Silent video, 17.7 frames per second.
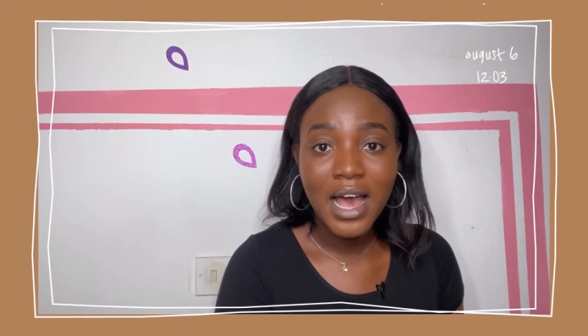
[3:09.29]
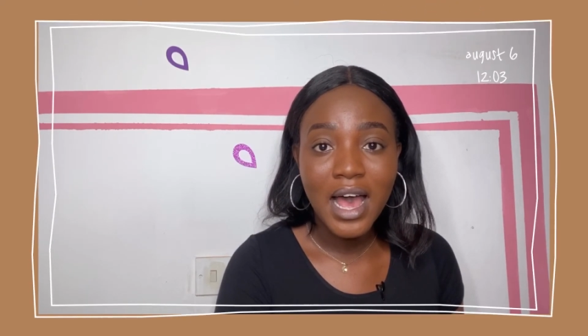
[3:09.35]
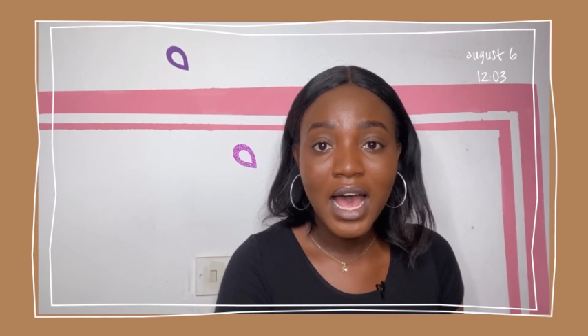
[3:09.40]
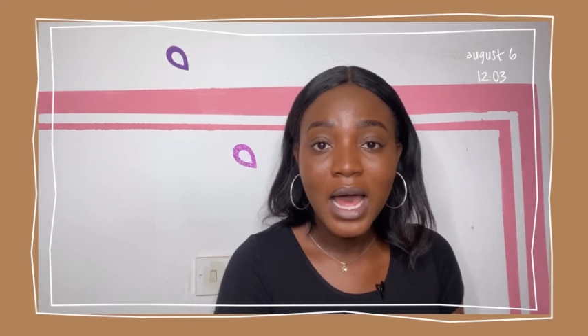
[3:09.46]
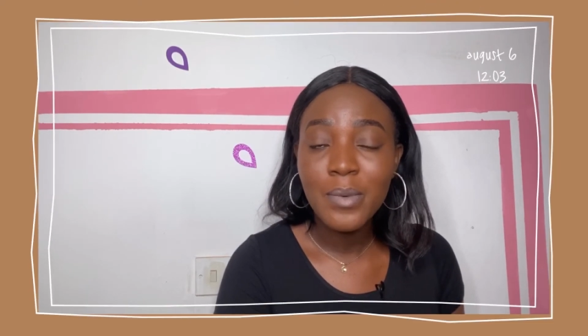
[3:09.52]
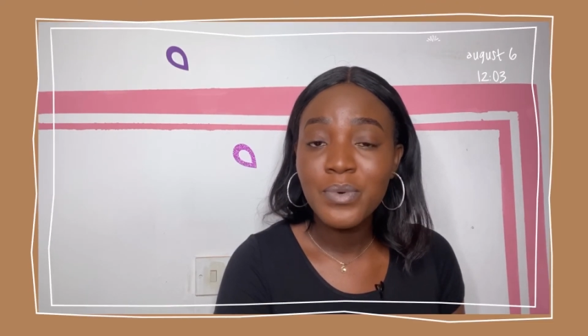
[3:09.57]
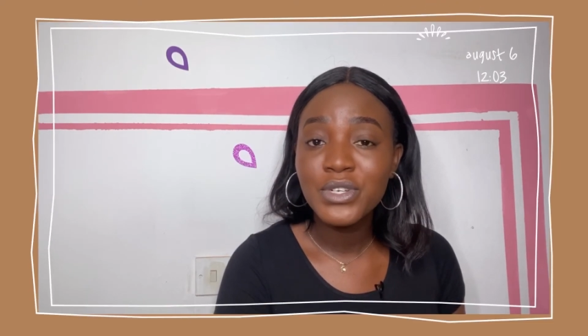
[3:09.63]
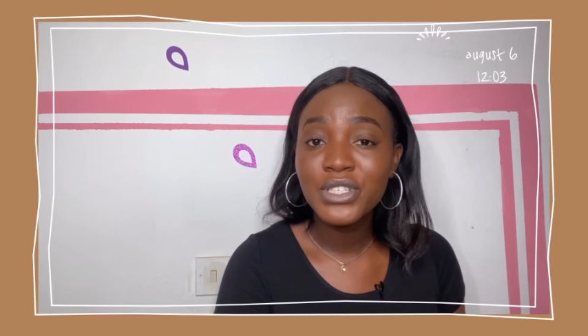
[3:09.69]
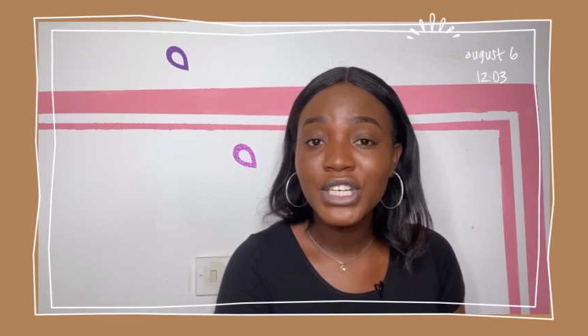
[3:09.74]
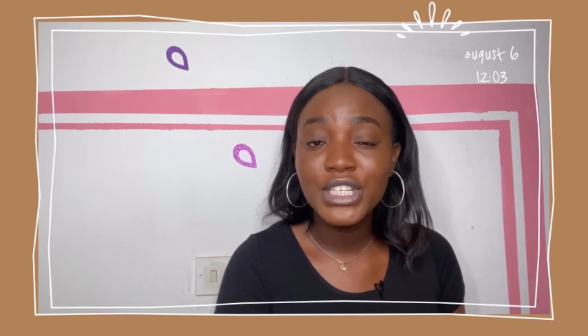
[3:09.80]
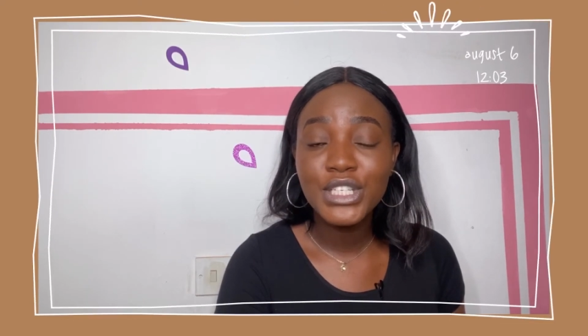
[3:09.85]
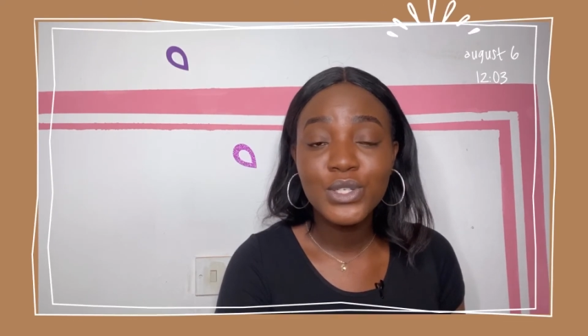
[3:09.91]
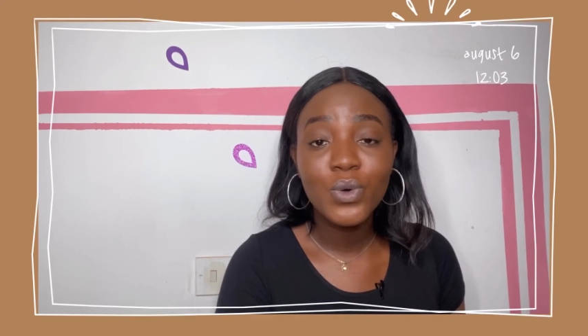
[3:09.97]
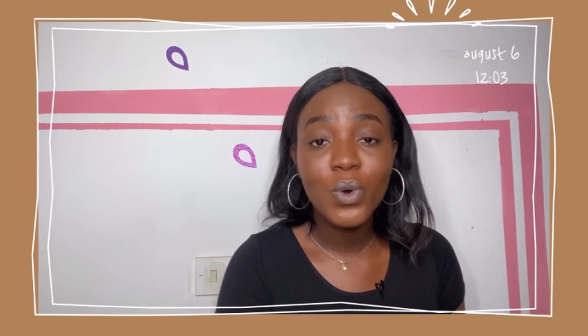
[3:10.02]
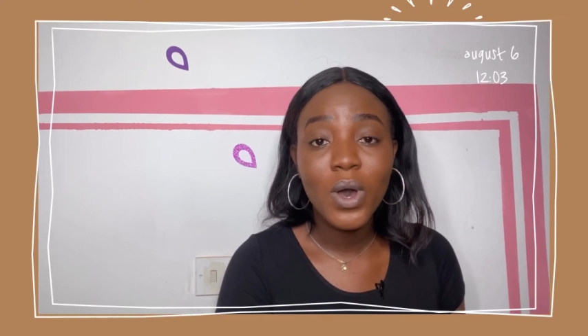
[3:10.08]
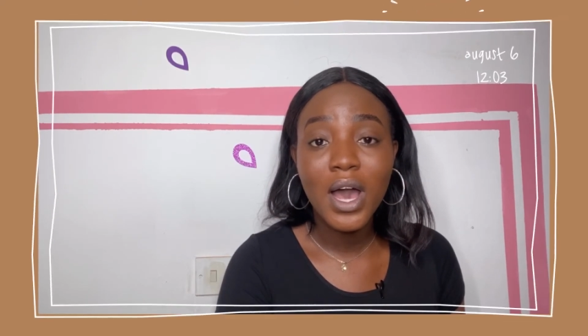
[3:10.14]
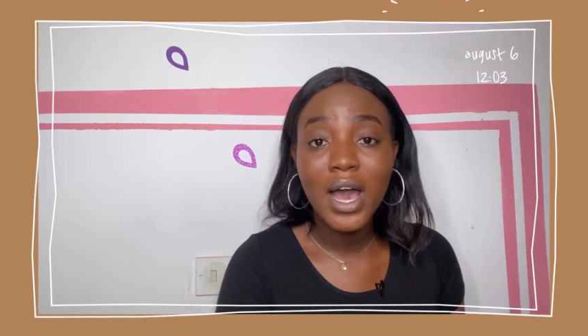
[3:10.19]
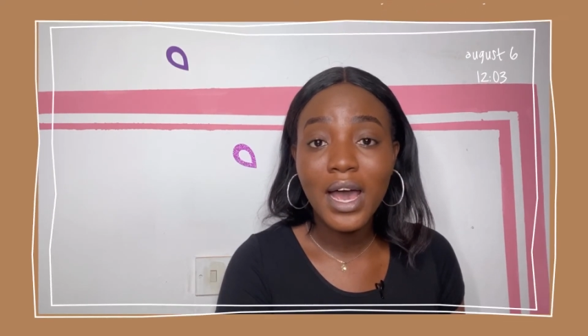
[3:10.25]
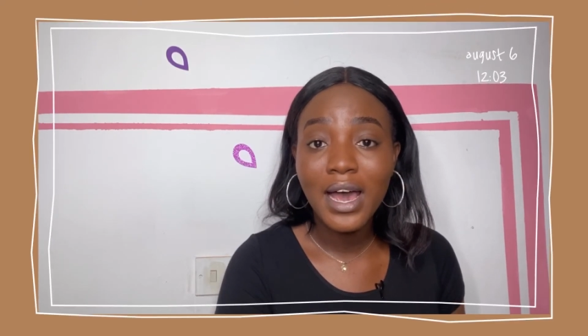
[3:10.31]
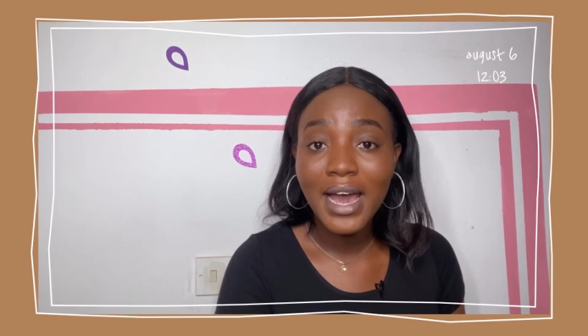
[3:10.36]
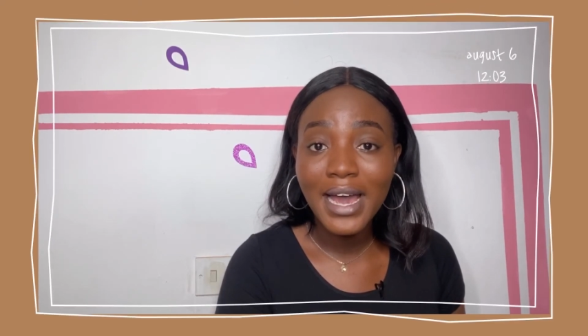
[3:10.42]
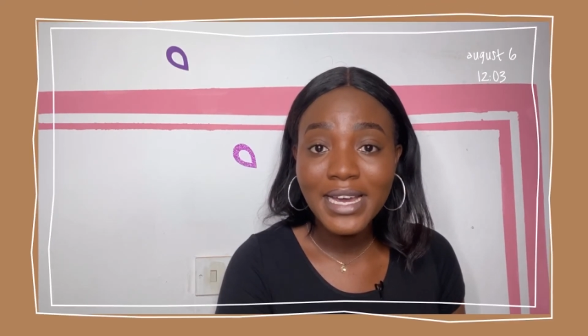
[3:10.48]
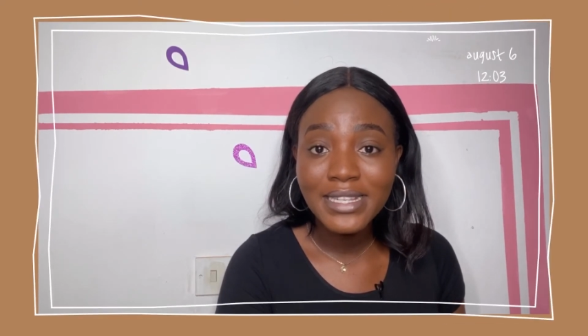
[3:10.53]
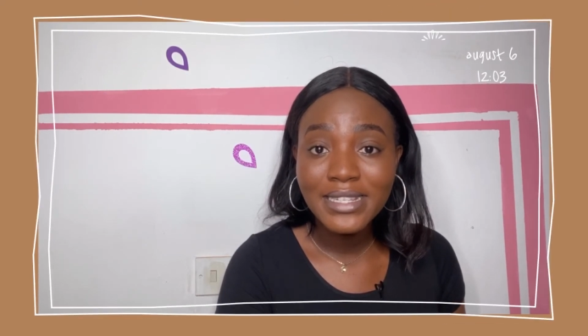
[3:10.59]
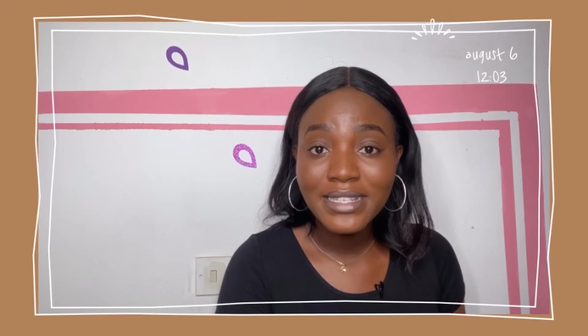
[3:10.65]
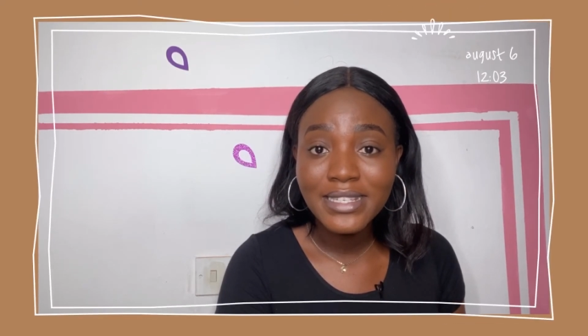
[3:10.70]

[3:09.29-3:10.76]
Appreciate your height.